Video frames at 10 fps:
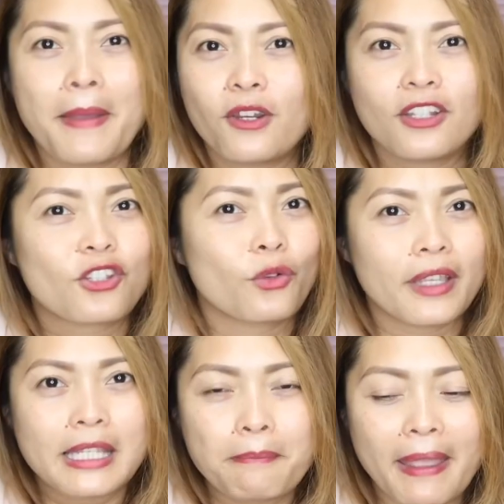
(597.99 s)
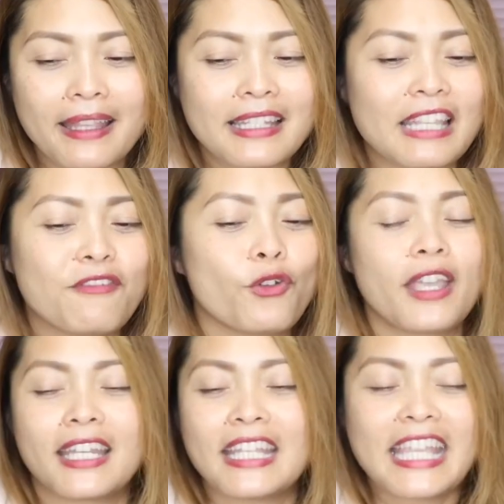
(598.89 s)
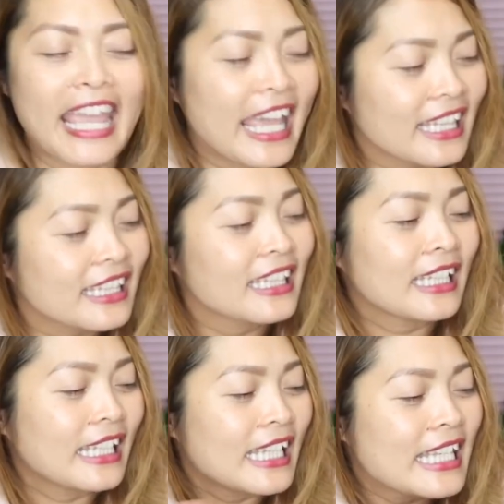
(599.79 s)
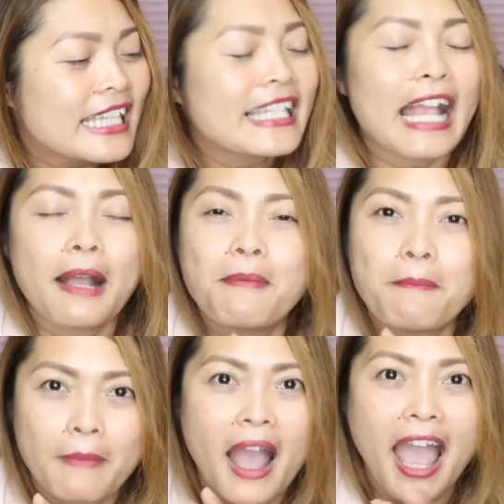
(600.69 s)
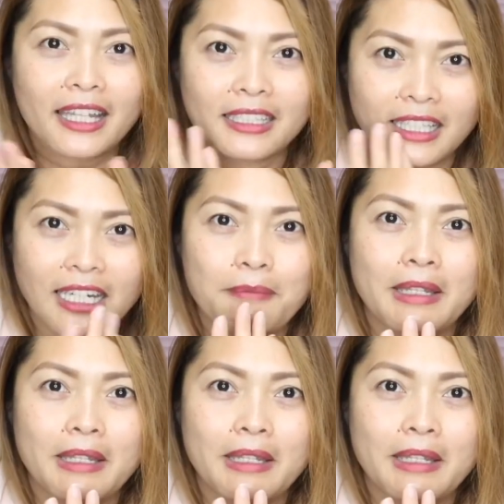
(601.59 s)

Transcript: Pero, it's so expensive. You can get some hand cream